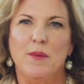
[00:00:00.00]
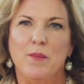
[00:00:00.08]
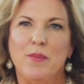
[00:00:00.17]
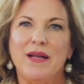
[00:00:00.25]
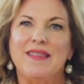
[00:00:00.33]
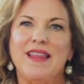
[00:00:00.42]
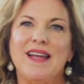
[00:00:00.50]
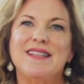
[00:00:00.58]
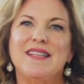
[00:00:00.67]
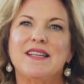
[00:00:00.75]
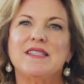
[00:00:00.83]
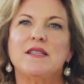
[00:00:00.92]
But that
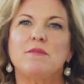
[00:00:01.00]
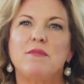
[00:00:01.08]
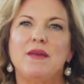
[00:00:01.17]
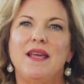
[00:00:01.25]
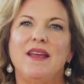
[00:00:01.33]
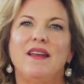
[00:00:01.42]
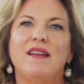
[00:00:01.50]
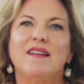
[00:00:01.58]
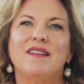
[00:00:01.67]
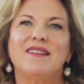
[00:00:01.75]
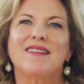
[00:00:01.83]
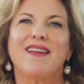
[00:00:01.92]
doesn't mean
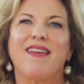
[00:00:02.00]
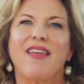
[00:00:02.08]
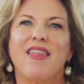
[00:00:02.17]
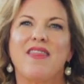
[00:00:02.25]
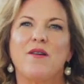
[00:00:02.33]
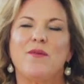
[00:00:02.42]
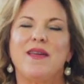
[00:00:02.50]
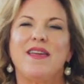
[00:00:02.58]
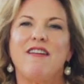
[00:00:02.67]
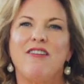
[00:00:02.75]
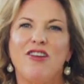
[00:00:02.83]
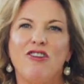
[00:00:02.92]
that we
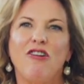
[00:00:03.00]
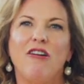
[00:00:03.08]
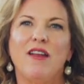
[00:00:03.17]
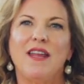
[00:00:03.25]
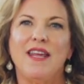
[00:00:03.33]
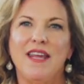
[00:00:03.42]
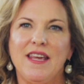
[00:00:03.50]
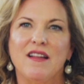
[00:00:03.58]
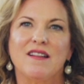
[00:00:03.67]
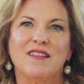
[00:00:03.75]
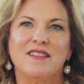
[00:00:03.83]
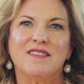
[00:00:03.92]
cannot
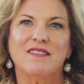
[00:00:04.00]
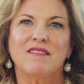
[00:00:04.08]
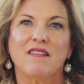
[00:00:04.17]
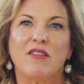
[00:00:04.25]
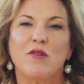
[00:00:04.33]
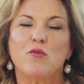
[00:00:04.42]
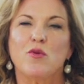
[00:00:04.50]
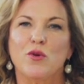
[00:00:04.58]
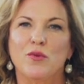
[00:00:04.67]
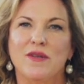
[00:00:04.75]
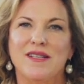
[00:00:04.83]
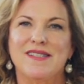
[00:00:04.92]
heal the
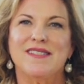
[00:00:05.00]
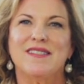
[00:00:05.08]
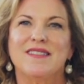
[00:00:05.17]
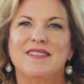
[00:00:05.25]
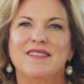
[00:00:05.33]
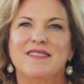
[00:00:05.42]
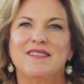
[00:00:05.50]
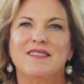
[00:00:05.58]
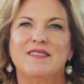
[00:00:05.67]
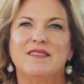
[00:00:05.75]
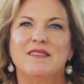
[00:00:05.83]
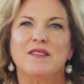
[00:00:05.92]
wounds.
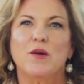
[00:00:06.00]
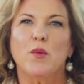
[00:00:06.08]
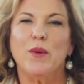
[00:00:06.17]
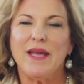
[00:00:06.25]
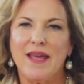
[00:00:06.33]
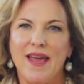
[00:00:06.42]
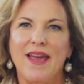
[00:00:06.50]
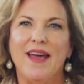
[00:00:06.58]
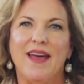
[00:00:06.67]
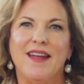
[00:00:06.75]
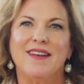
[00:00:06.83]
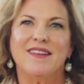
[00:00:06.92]
We
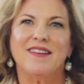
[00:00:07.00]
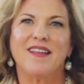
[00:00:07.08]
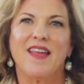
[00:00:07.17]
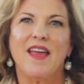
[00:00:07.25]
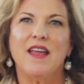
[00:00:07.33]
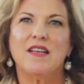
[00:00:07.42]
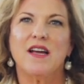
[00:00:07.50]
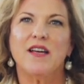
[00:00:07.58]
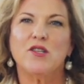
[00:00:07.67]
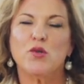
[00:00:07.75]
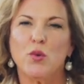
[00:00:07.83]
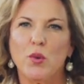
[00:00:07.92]
can. And I
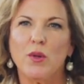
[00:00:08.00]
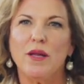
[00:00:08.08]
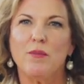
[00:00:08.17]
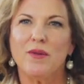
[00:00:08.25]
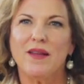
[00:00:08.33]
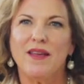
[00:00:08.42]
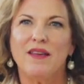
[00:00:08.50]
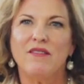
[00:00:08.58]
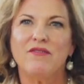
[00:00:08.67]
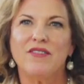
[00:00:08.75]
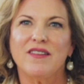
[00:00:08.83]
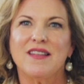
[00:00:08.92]
truly believe
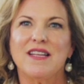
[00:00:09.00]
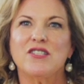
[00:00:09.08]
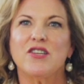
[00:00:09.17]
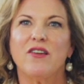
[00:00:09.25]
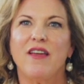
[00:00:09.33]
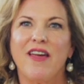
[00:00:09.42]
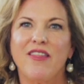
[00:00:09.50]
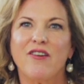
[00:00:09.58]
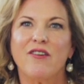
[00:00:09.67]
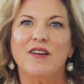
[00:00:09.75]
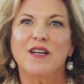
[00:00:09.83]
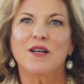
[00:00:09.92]
that together
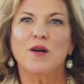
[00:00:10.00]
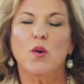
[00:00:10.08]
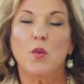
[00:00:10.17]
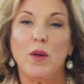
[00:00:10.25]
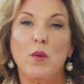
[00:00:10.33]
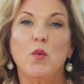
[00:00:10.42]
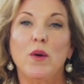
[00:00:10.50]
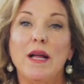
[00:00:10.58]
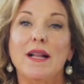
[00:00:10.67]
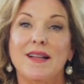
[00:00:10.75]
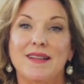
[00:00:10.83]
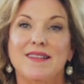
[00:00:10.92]
we
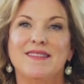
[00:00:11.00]
will.